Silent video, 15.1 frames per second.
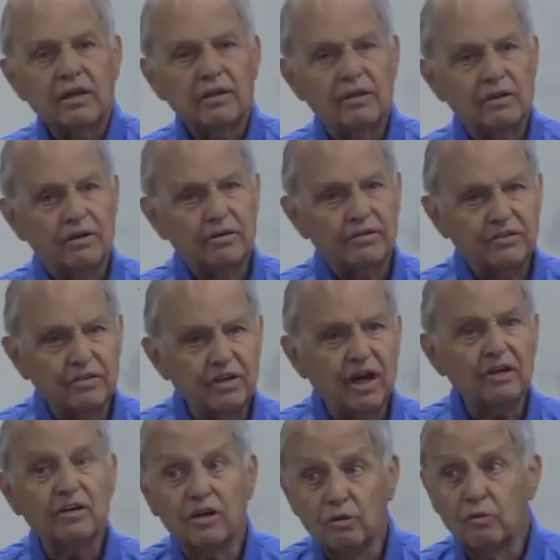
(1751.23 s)
there's
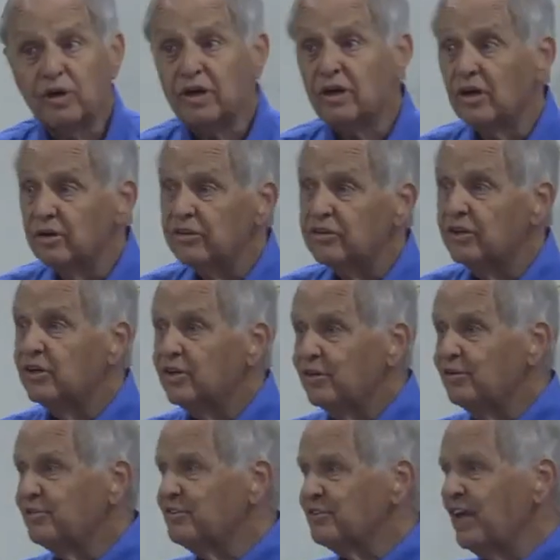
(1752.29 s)
younger widows
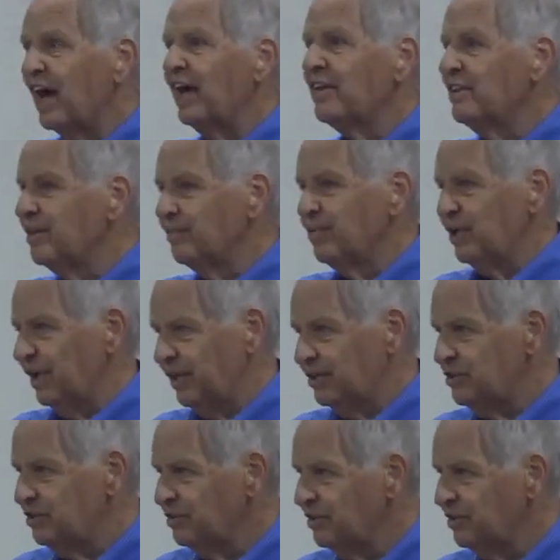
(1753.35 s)
who signed the
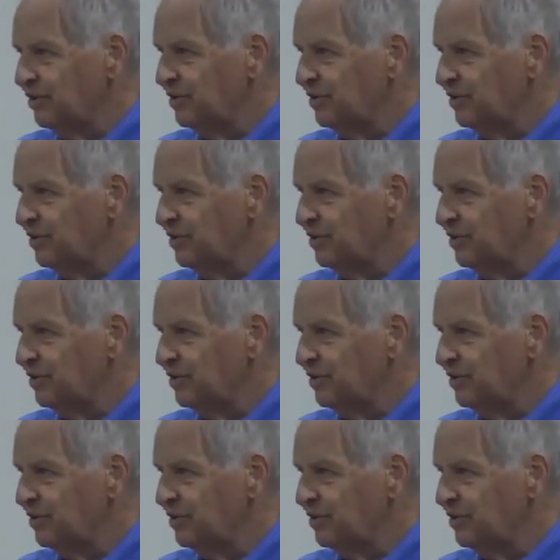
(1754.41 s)
pledge.